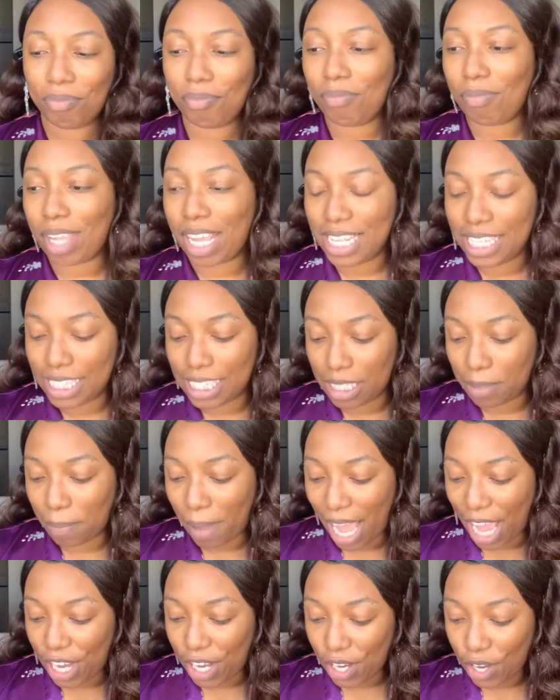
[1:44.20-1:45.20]
This is
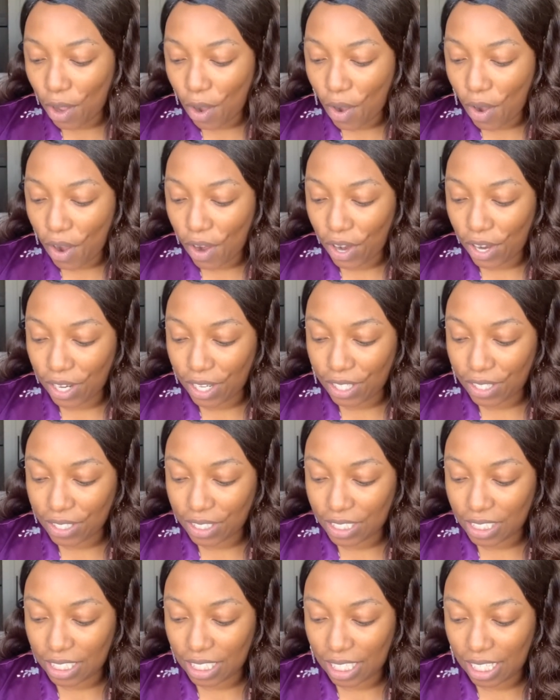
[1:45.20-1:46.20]
by NARS.
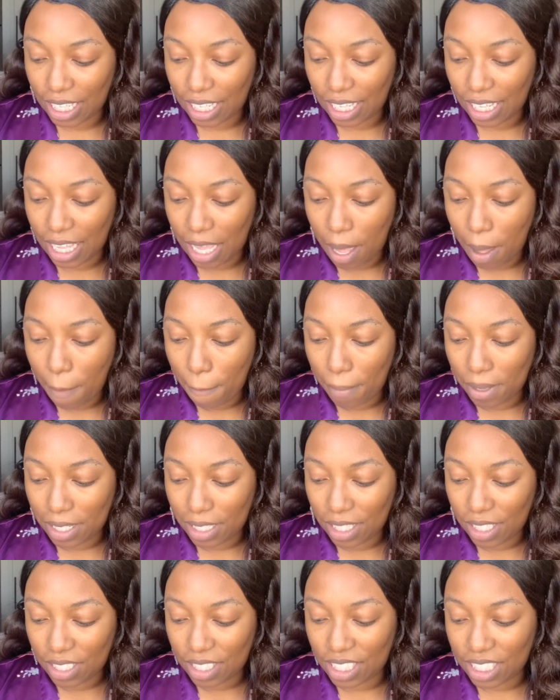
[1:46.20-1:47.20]

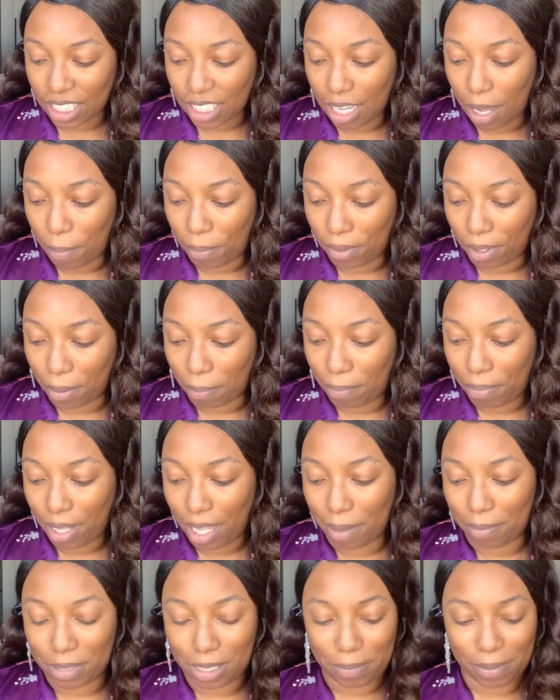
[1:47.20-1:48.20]
Just a couple of
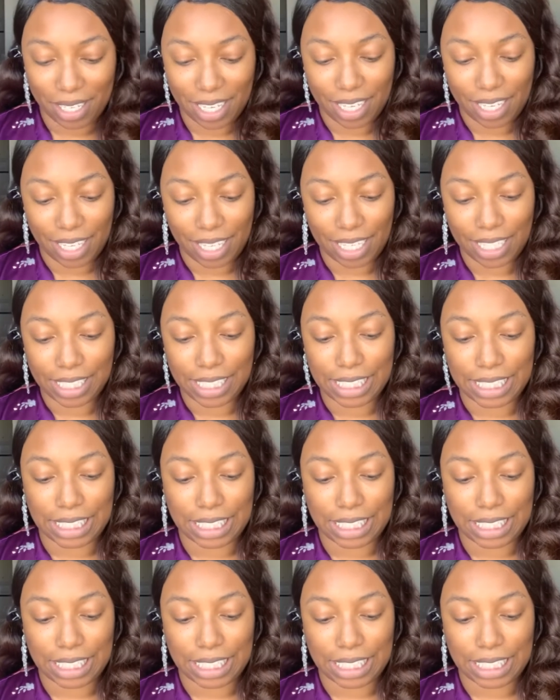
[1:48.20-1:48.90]
pumps because